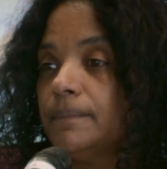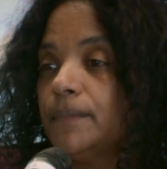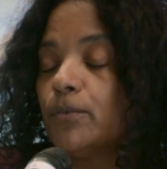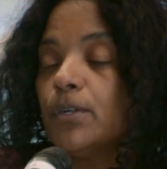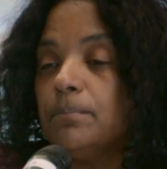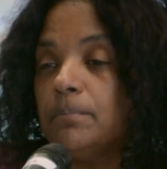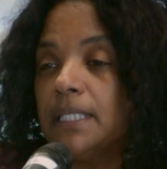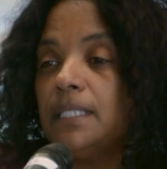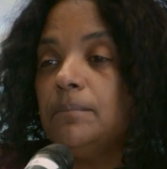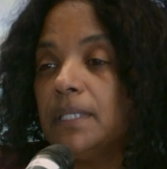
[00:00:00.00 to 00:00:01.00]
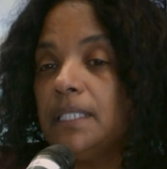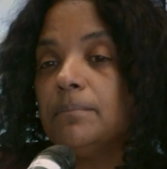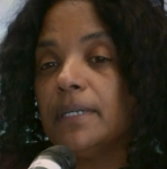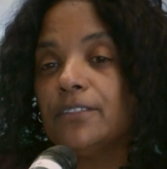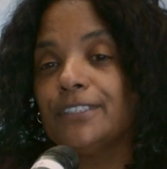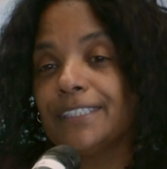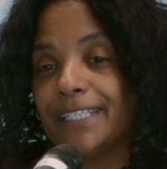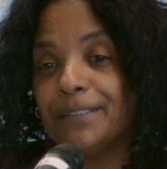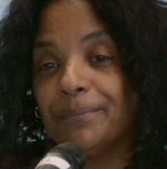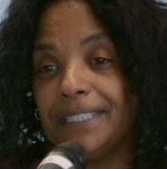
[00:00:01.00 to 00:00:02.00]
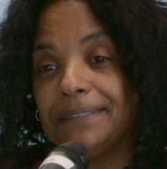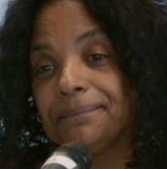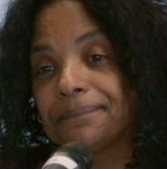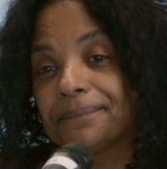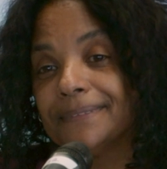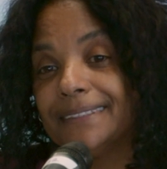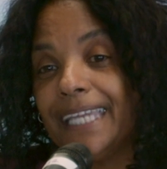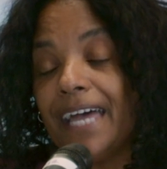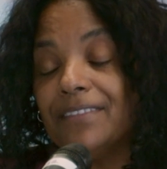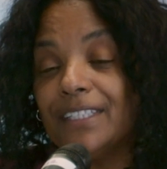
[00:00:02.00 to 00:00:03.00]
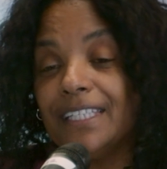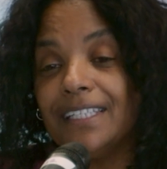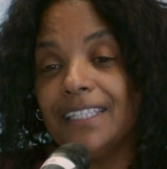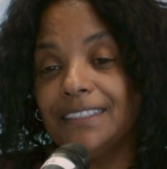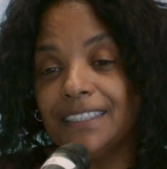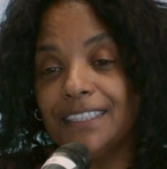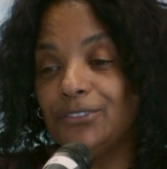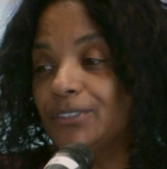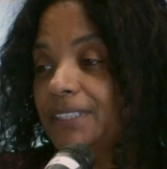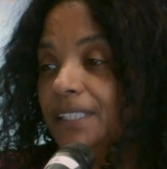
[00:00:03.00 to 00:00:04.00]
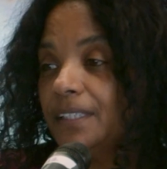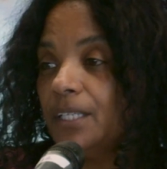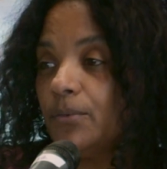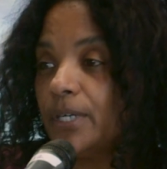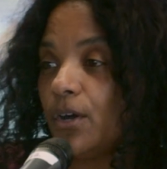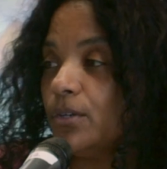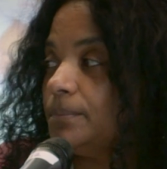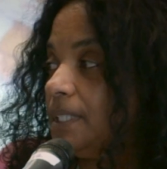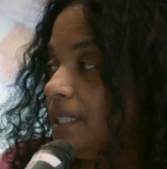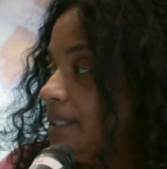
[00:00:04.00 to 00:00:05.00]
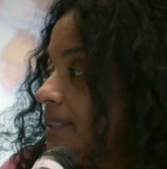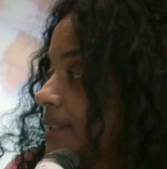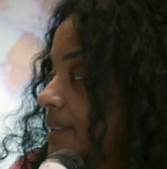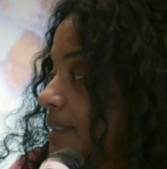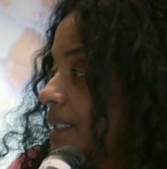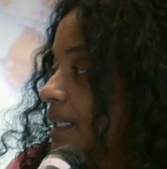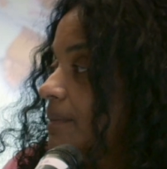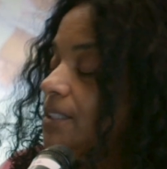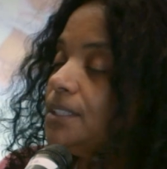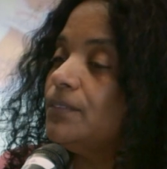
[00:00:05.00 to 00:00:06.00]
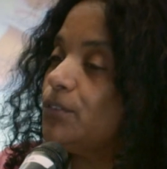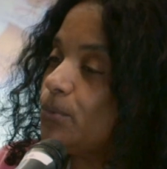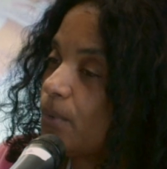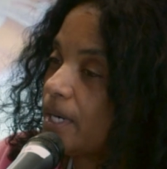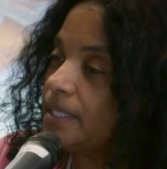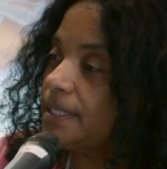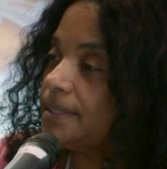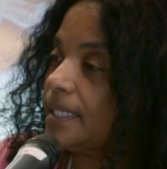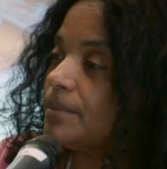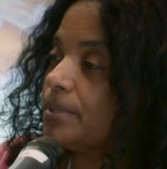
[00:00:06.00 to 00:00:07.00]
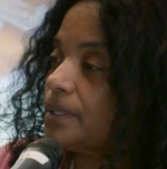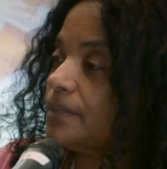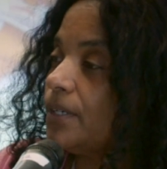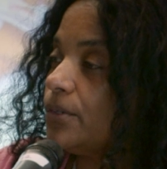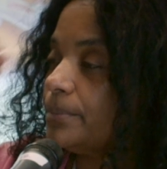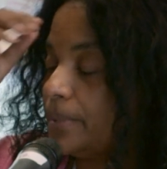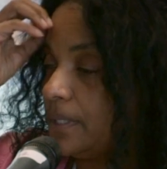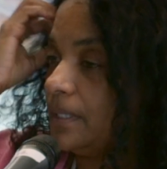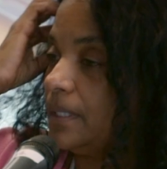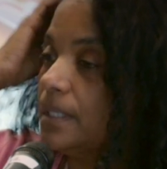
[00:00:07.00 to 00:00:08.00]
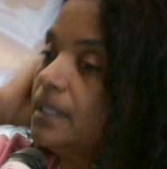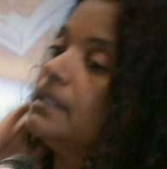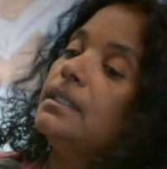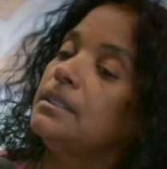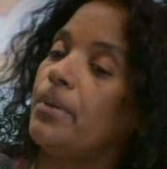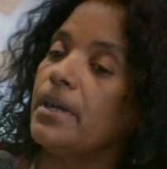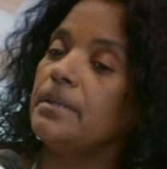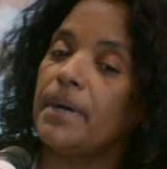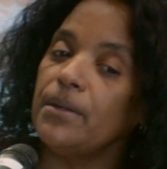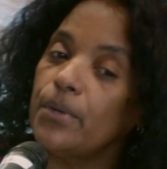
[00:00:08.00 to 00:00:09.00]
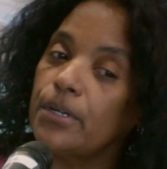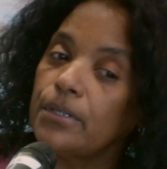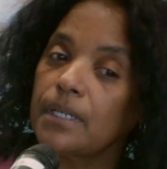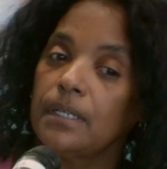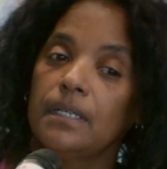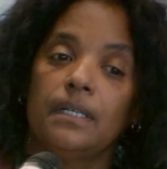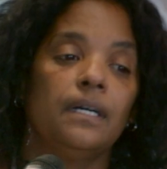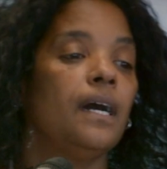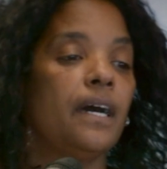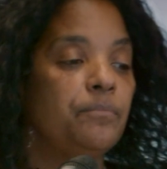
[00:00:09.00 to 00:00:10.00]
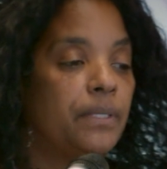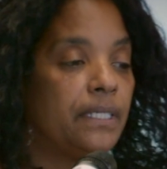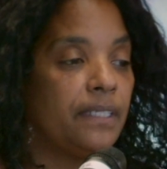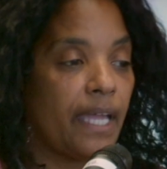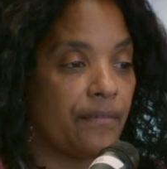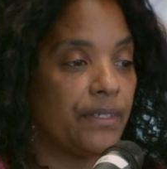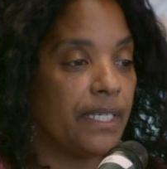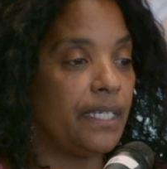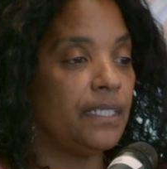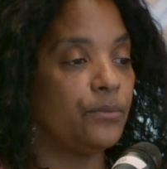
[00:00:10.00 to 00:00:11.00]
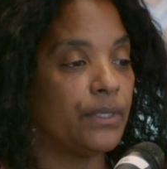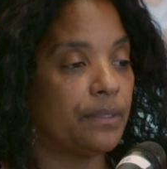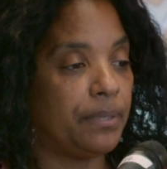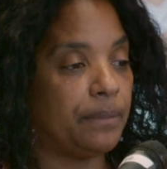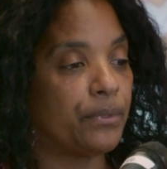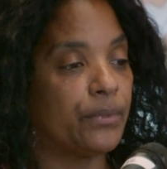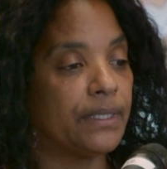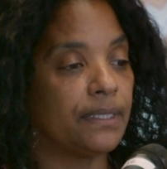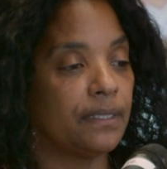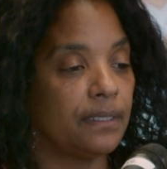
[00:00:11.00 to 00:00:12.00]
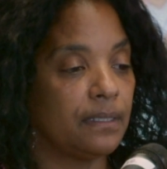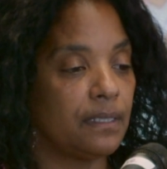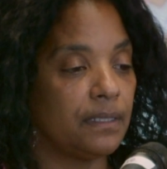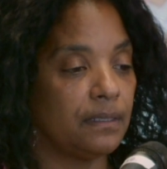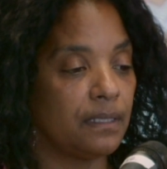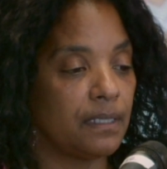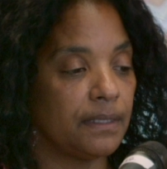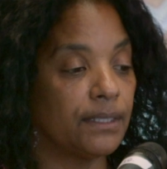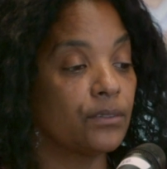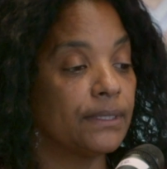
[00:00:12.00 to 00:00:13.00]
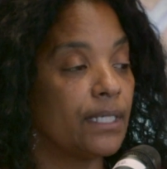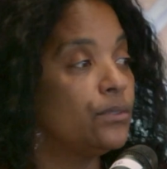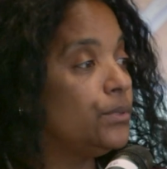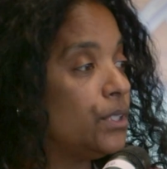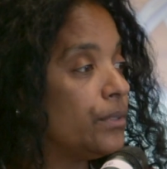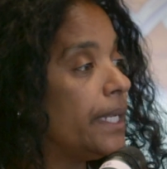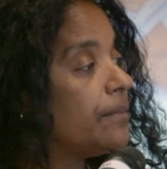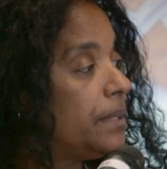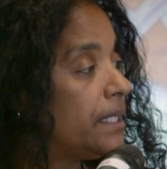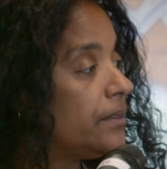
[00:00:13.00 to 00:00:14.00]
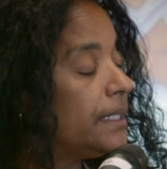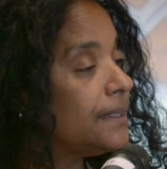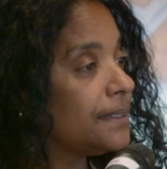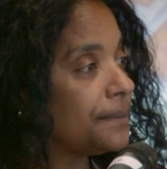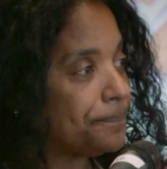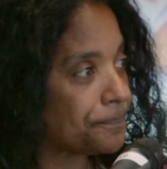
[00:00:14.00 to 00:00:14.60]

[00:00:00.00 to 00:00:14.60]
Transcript: There were many, many mothers like me. And it's an interesting thing what hope does. I'll just give you one example of hope. It's part of my work. I've been advocating with people with a, a, a sickle cell who don't have parents.